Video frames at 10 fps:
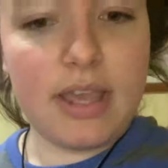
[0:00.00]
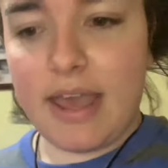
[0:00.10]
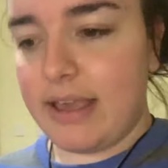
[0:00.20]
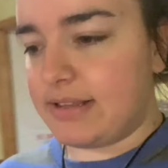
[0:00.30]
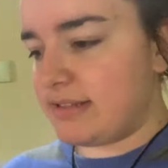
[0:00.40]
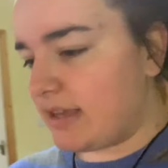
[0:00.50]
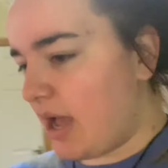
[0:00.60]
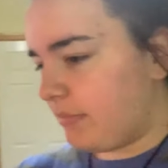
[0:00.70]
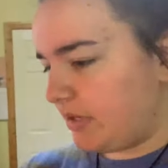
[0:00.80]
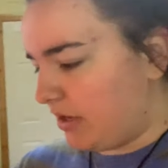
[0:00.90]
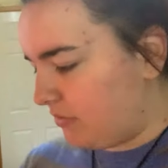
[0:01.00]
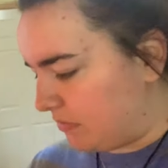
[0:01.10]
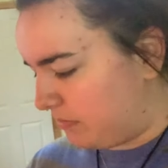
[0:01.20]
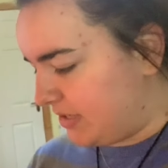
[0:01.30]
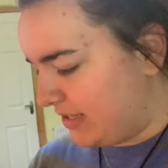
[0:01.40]
Eggs, calm down,
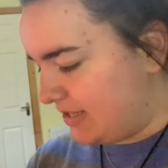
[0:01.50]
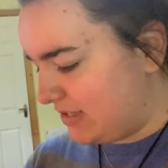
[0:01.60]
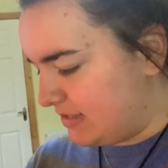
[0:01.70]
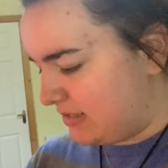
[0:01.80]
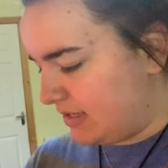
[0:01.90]
please.